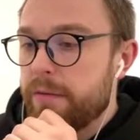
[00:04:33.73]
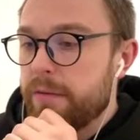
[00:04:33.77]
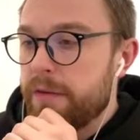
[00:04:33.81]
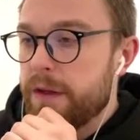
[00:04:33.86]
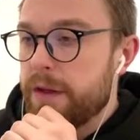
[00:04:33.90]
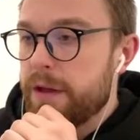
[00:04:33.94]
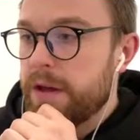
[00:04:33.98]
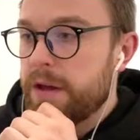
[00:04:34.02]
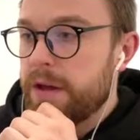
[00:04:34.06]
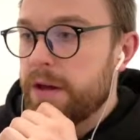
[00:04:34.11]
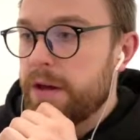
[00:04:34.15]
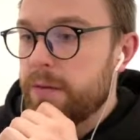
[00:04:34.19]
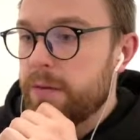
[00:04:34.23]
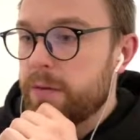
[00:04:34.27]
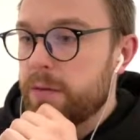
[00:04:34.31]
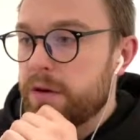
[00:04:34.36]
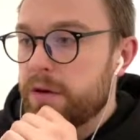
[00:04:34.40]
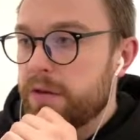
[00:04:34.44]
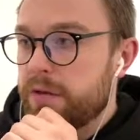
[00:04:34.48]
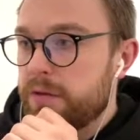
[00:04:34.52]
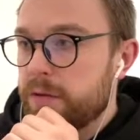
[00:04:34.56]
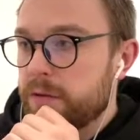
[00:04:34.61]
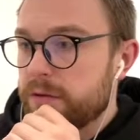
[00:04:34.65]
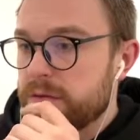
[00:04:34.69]
Then I want
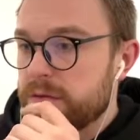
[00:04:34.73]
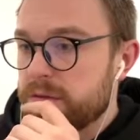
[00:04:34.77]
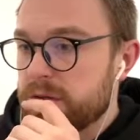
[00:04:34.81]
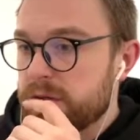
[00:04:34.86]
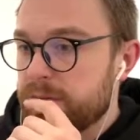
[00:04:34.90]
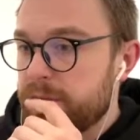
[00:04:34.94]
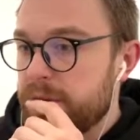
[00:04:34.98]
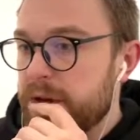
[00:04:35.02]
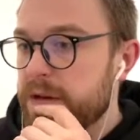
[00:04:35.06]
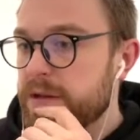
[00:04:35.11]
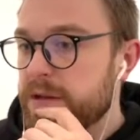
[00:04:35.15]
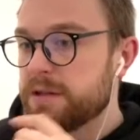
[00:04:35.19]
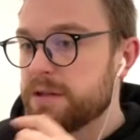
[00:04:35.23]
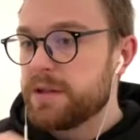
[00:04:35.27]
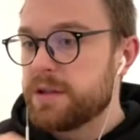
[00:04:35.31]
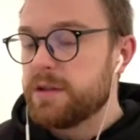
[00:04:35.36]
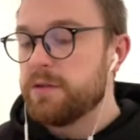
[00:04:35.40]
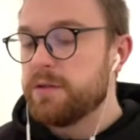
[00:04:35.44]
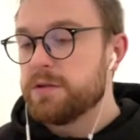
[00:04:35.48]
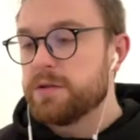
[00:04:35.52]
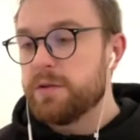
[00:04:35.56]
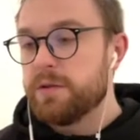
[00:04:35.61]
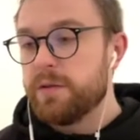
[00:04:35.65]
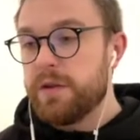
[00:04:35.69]
to throw some spears, and
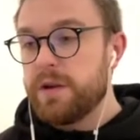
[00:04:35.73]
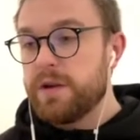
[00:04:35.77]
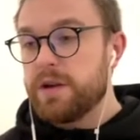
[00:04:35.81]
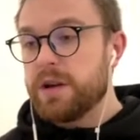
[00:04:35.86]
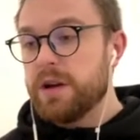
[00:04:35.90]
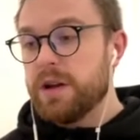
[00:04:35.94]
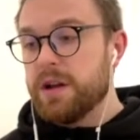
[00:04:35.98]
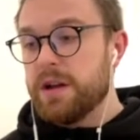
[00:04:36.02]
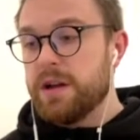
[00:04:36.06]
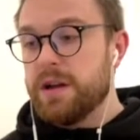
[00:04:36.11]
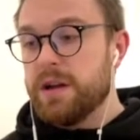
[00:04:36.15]
also they're gonna